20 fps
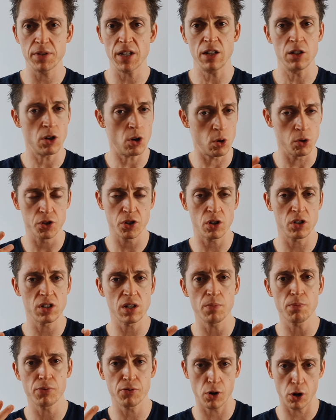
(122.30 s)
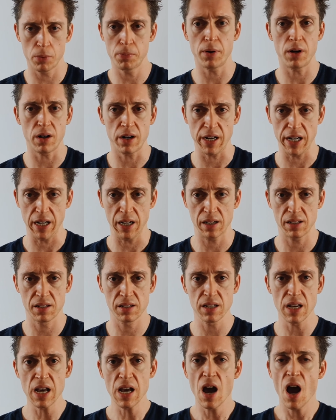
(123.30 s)
and also some
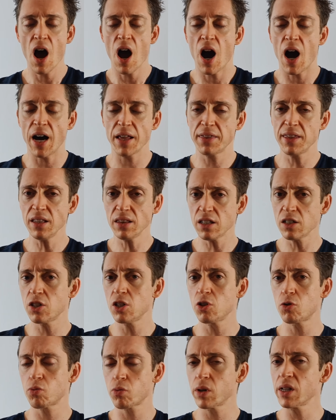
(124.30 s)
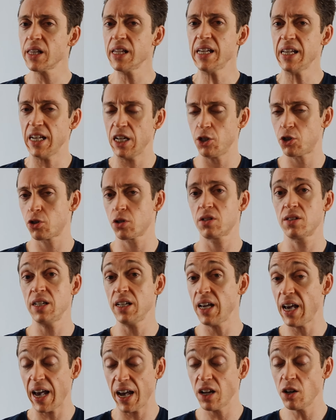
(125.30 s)
probiotics. I think this is really
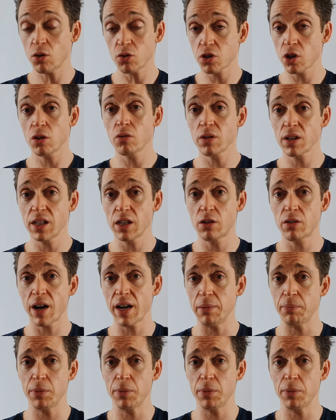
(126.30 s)
interesting and also really great